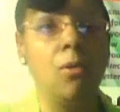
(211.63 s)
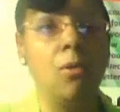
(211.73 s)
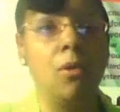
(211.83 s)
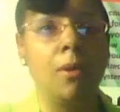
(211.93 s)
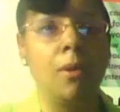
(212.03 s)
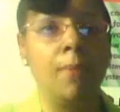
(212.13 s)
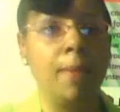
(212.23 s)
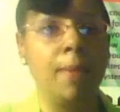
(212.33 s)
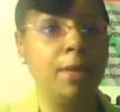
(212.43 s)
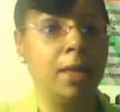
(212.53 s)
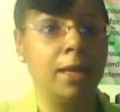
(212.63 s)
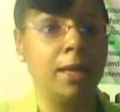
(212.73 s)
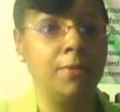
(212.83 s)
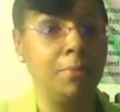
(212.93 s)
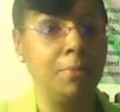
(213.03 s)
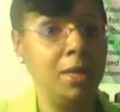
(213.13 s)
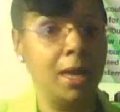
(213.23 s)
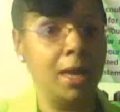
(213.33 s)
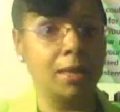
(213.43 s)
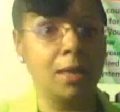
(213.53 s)
or maybe not even be
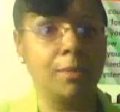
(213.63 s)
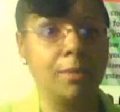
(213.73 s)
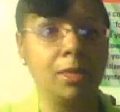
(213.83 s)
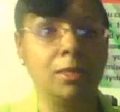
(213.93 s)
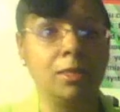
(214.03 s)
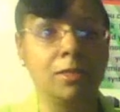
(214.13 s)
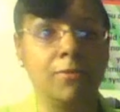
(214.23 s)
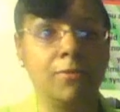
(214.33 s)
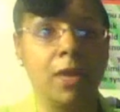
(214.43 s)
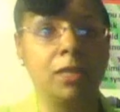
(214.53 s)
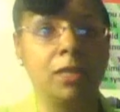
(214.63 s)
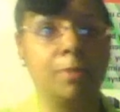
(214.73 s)
economically disadvantaged,